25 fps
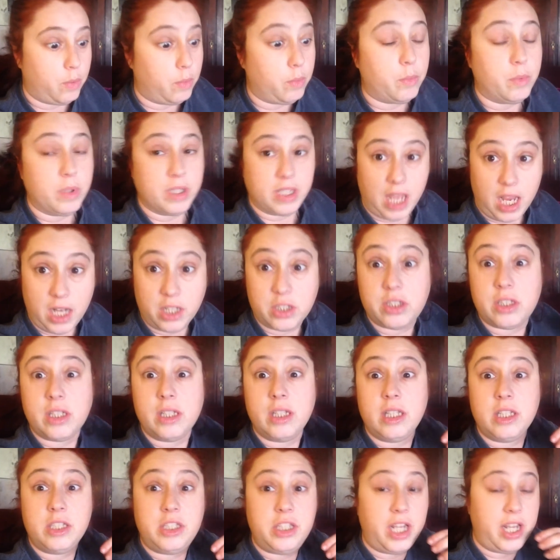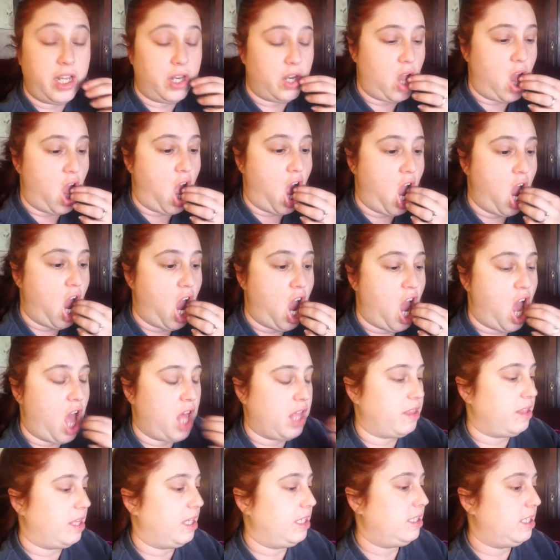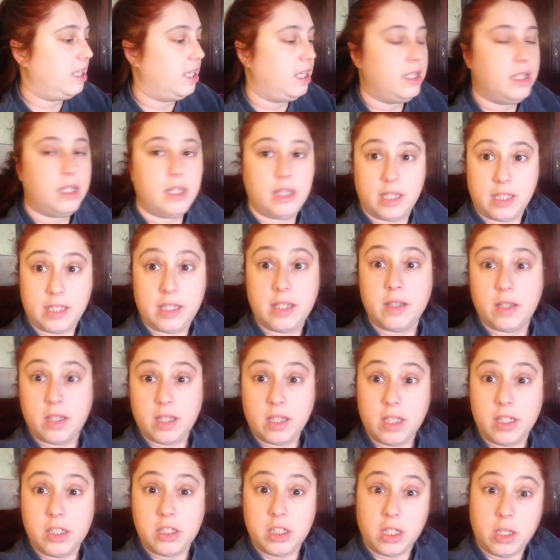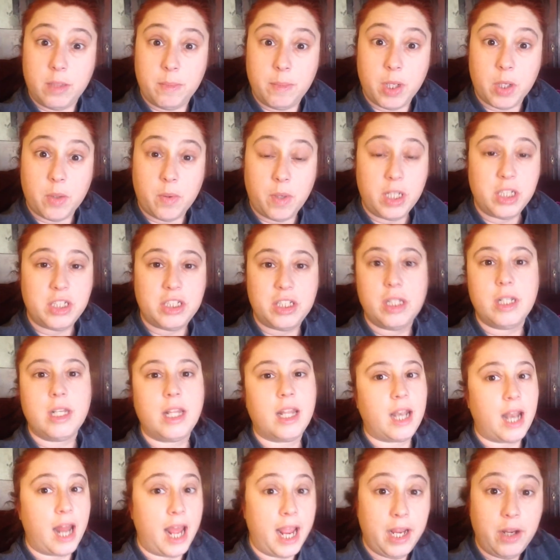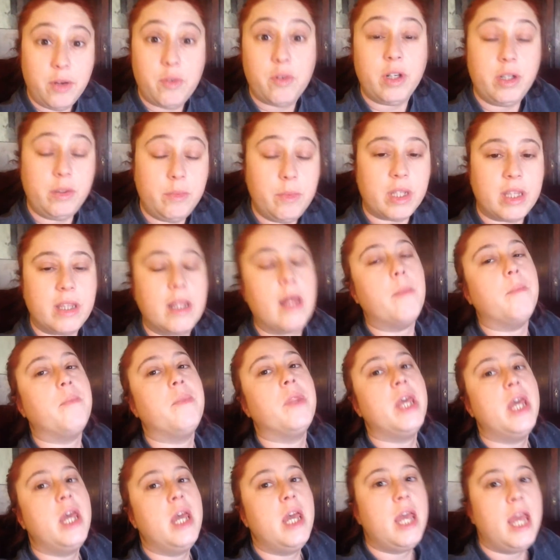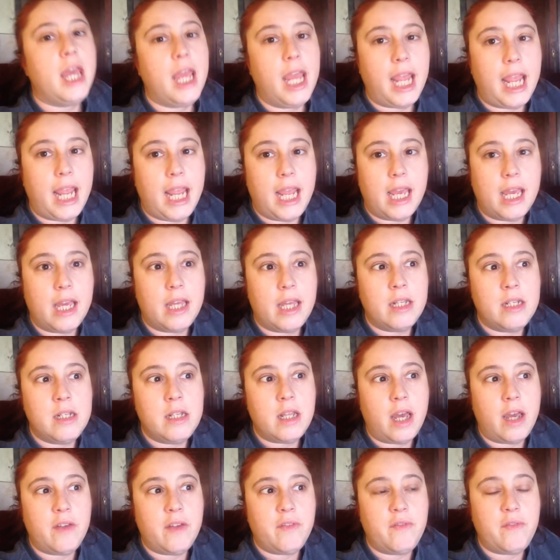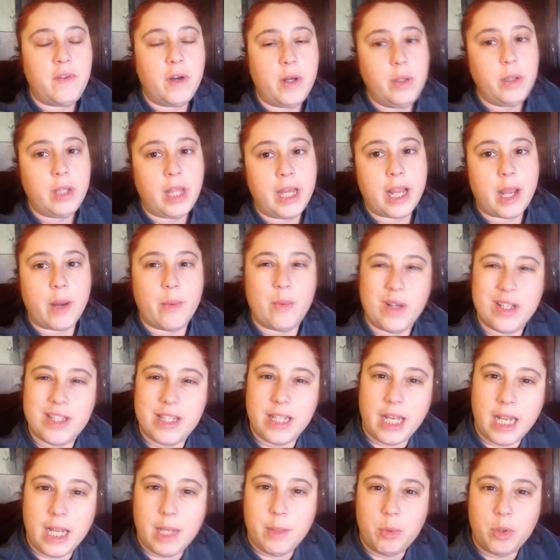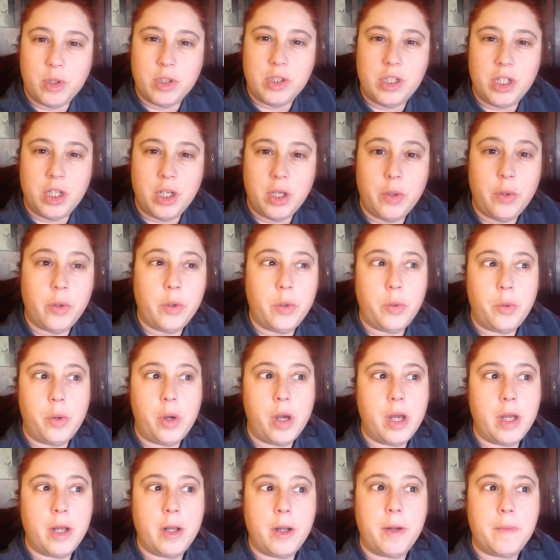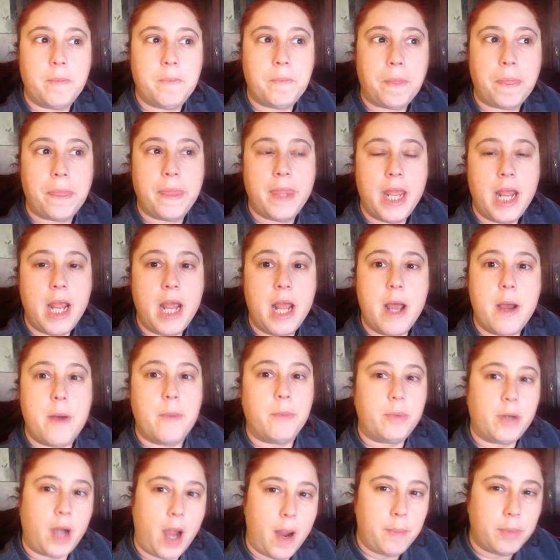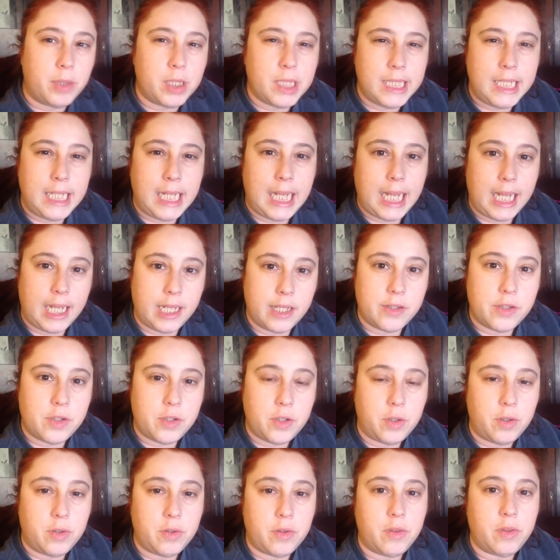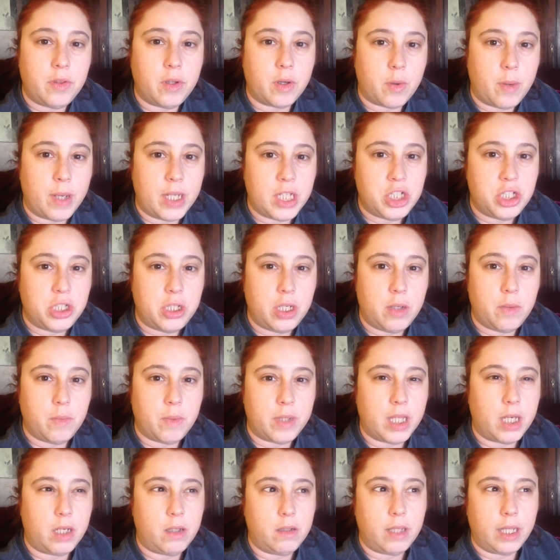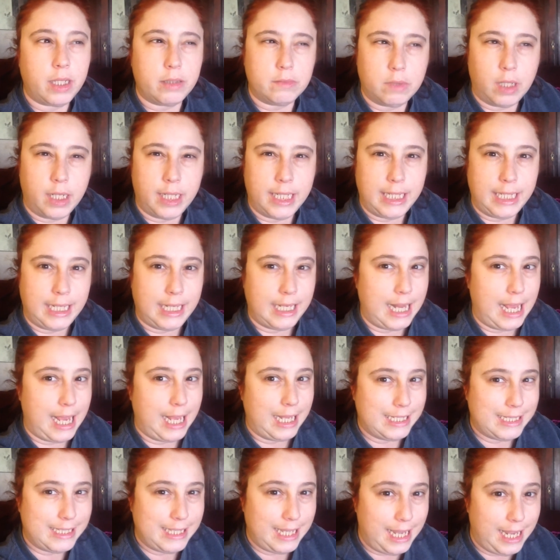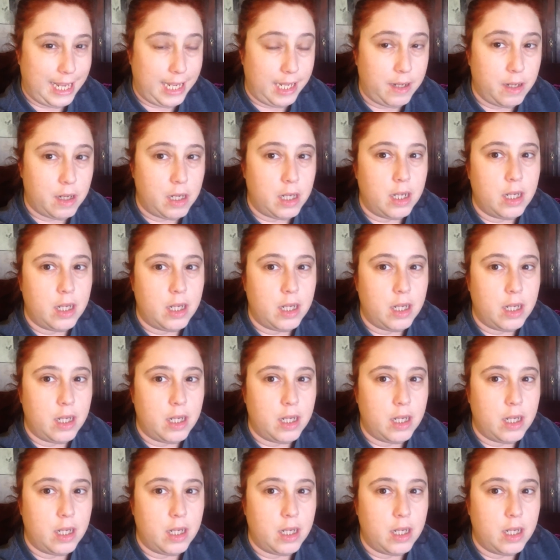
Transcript: was actually legit. They said this is a legitimate question, and I agree with them. And I felt like I wasn't able to properly answer the question without like writing an essay.